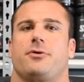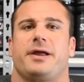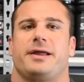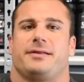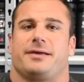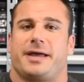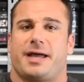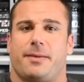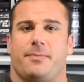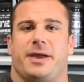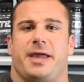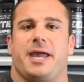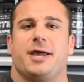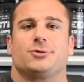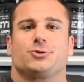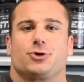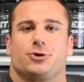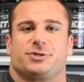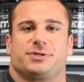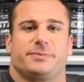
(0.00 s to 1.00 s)
great, I got my
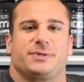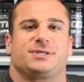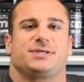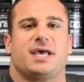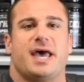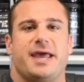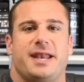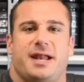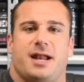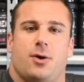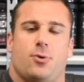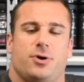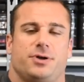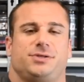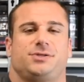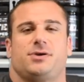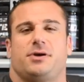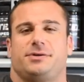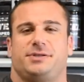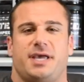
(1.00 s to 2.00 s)
andros, I'm excited, I
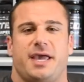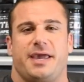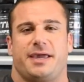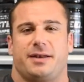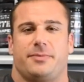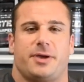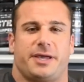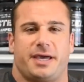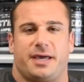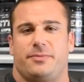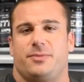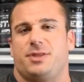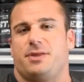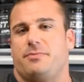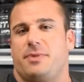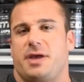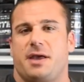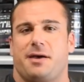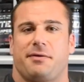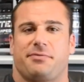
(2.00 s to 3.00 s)
want to start taking them, I got them in
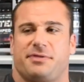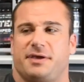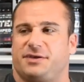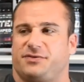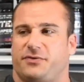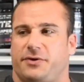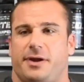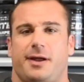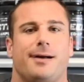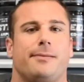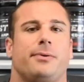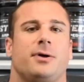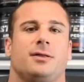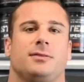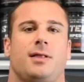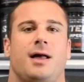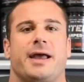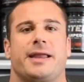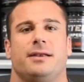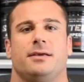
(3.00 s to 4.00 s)
the mail, thanks for your help
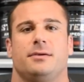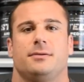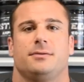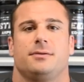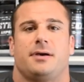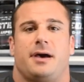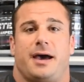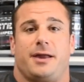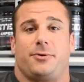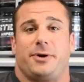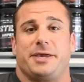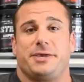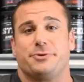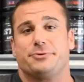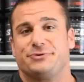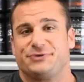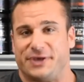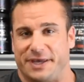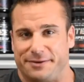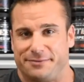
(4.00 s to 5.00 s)
online. How do I
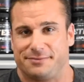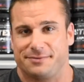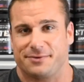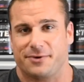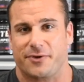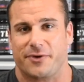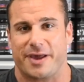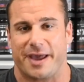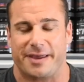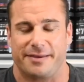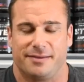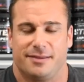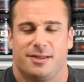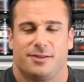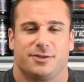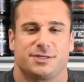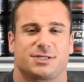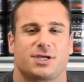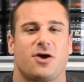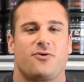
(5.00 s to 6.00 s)
use it? Okay,
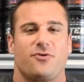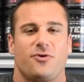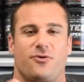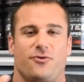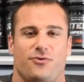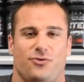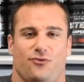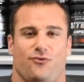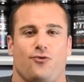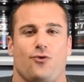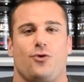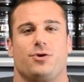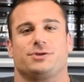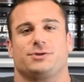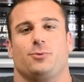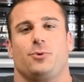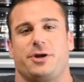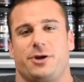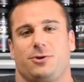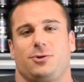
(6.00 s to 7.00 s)
let's cover over the
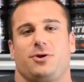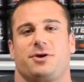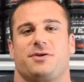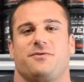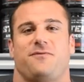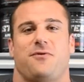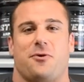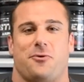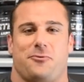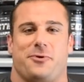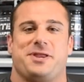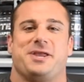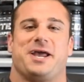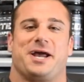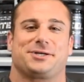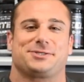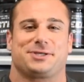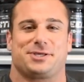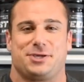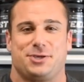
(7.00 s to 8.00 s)
rules of what you're looking for when you
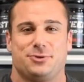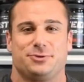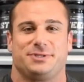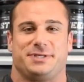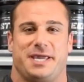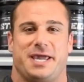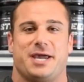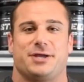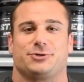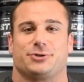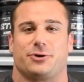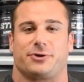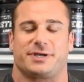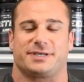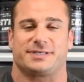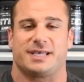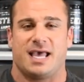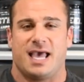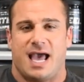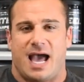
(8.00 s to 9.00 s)
actually use the andro,
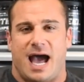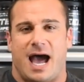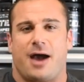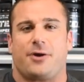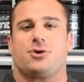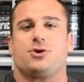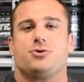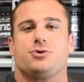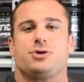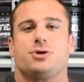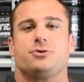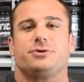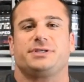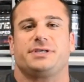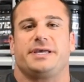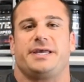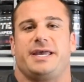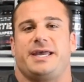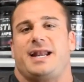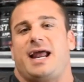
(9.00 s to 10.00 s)
because how you use
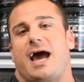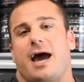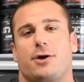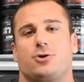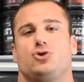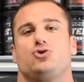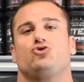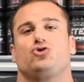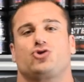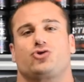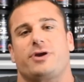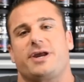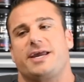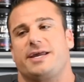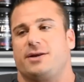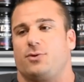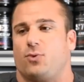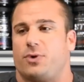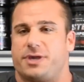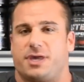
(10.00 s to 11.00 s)
it and how you
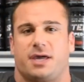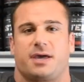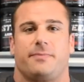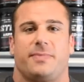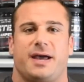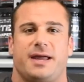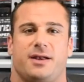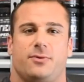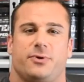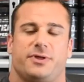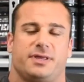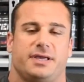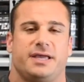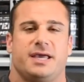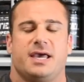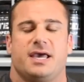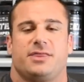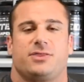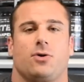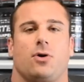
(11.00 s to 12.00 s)
train and what you combine it
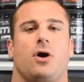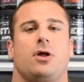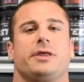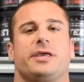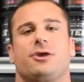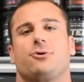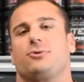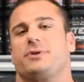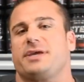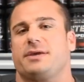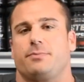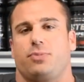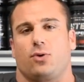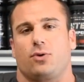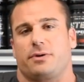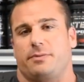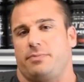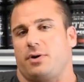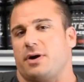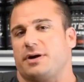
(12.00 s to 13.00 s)
with, they're all equally
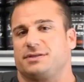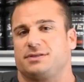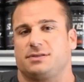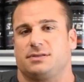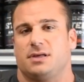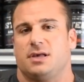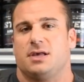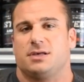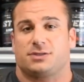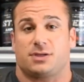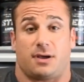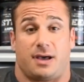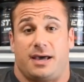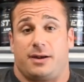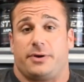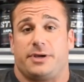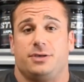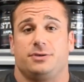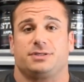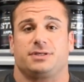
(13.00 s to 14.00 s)
important parts. So
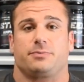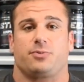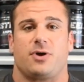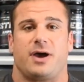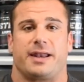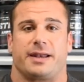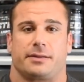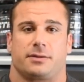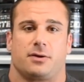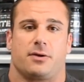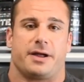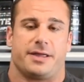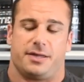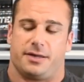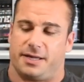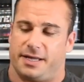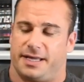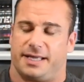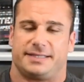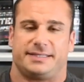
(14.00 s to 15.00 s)
how do I use the product? All right,
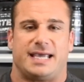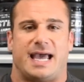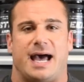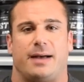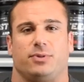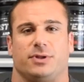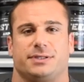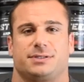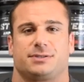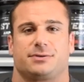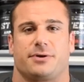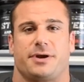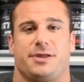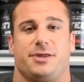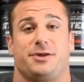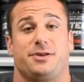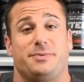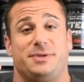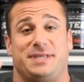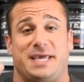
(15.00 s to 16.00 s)
you're going to get tablets. All right,
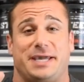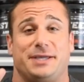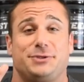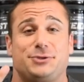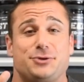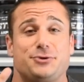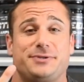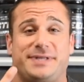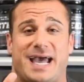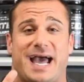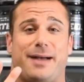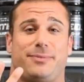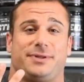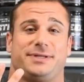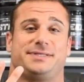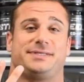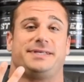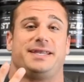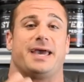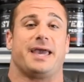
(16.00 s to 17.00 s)
you're going to be taking 2
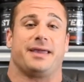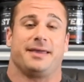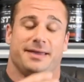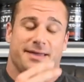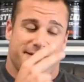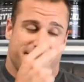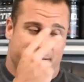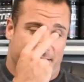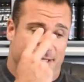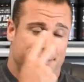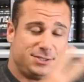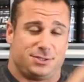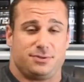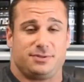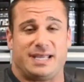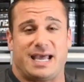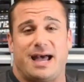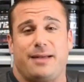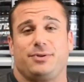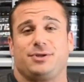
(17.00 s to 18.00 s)
tablets a day. Not
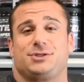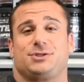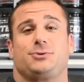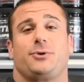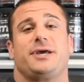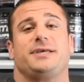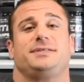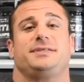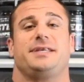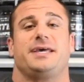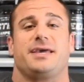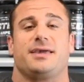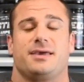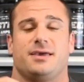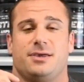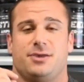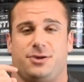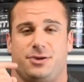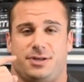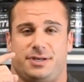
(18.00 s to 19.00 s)
2 tablets twice a day.
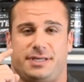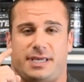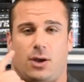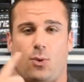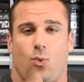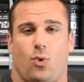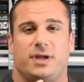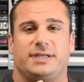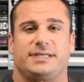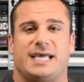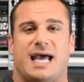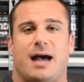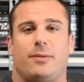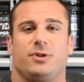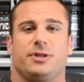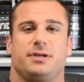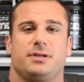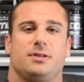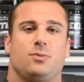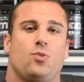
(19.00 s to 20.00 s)
You're going to take 1
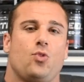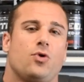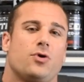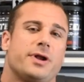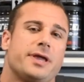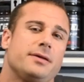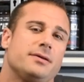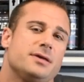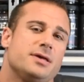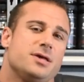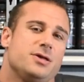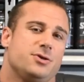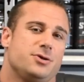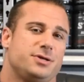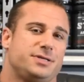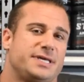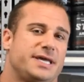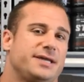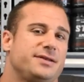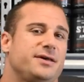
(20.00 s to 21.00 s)
tablet in the morning. You're
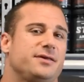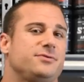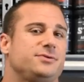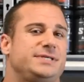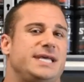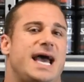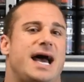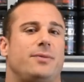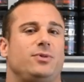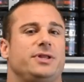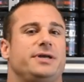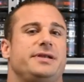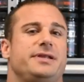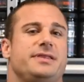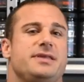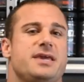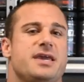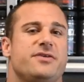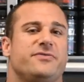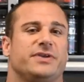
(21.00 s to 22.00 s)
going to take another tablet
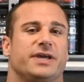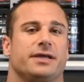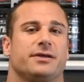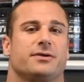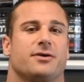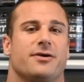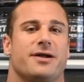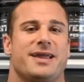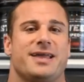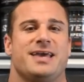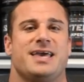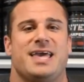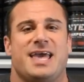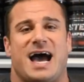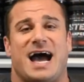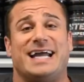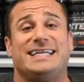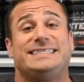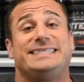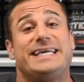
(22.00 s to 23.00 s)
in the evening. All right.
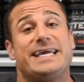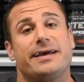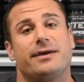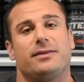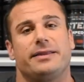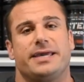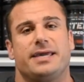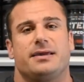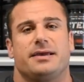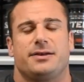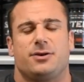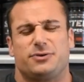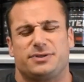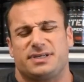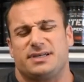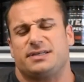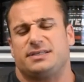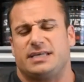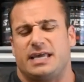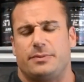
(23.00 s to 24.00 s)
Ideally, you know
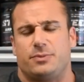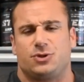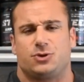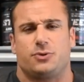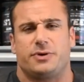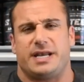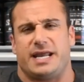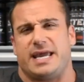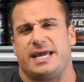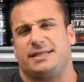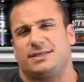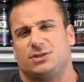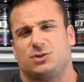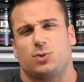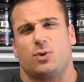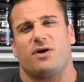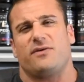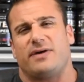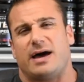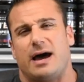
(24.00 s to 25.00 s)
it's going to say between 8 to
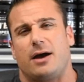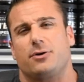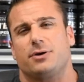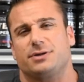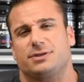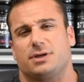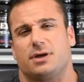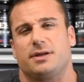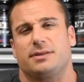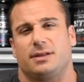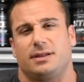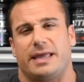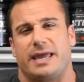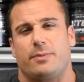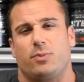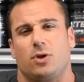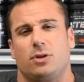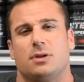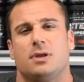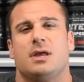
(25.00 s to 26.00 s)
12 hours on the
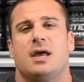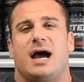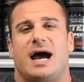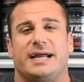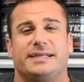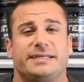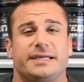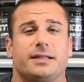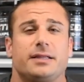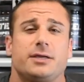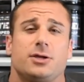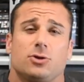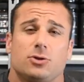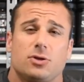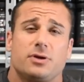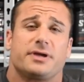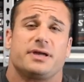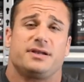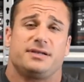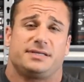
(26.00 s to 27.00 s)
label. Ideally, you're
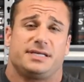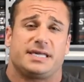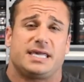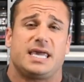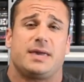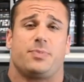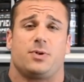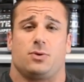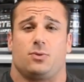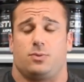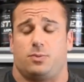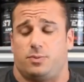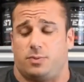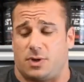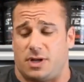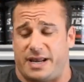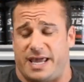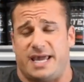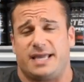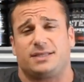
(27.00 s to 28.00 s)
looking to keep it
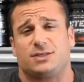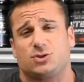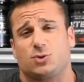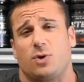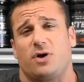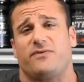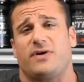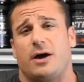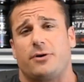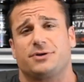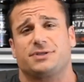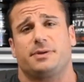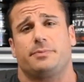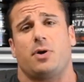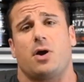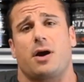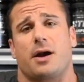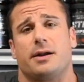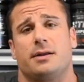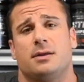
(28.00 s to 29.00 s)
about 8 to 12 hours
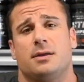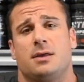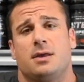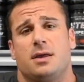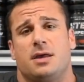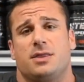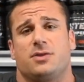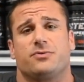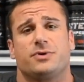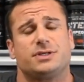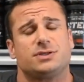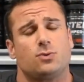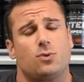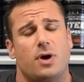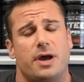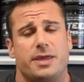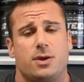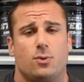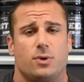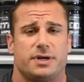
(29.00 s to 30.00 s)
apart. And the reason
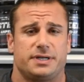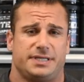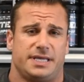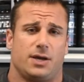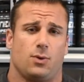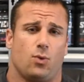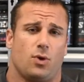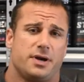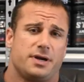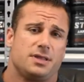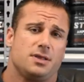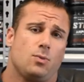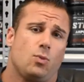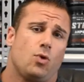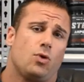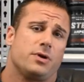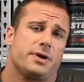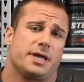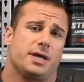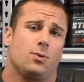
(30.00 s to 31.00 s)
why you want to take 1 in the
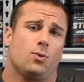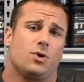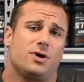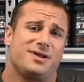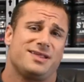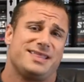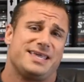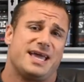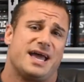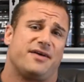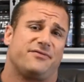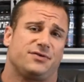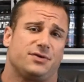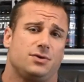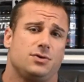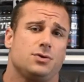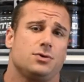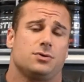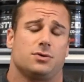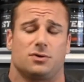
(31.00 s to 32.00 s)
morning and 1 in the
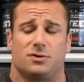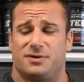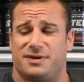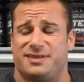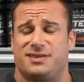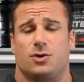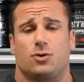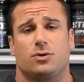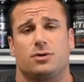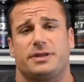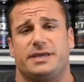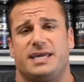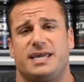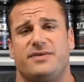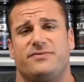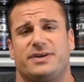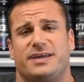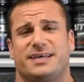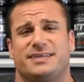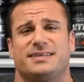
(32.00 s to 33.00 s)
afternoon or in the early
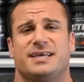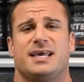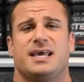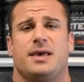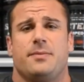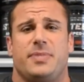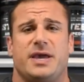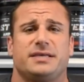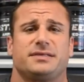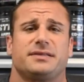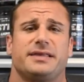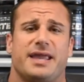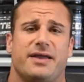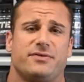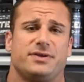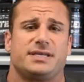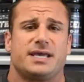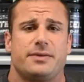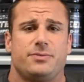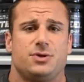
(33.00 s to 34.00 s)
evening is basically
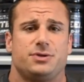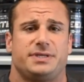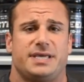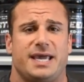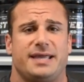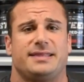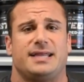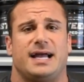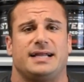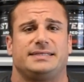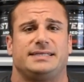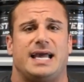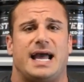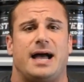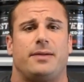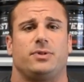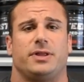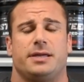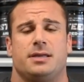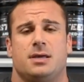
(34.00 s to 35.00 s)
every time you take that
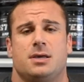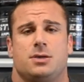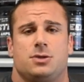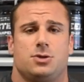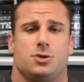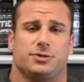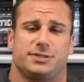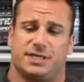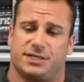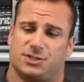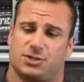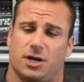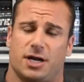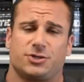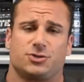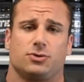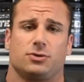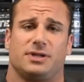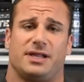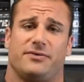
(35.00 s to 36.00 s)
tablet, your
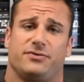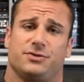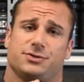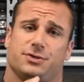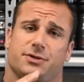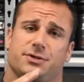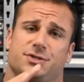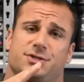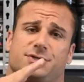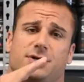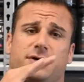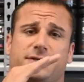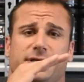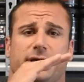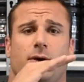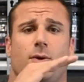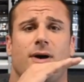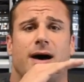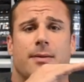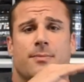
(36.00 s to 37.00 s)
testosterone levels are going to start to
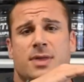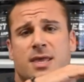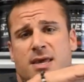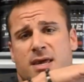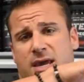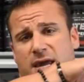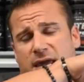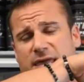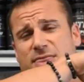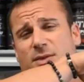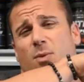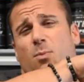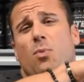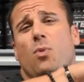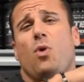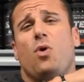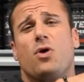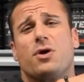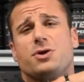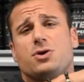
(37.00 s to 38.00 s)
go up. And the
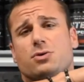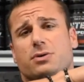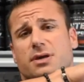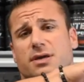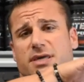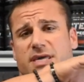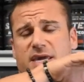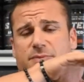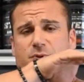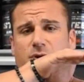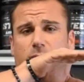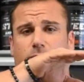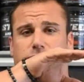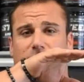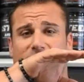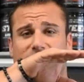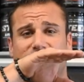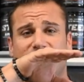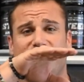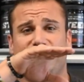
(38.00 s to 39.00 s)
more you can keep your
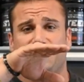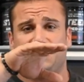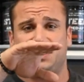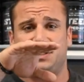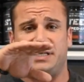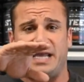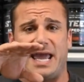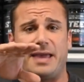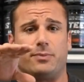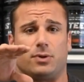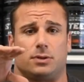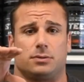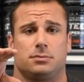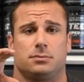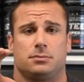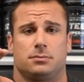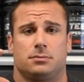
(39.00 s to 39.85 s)
blood levels stable,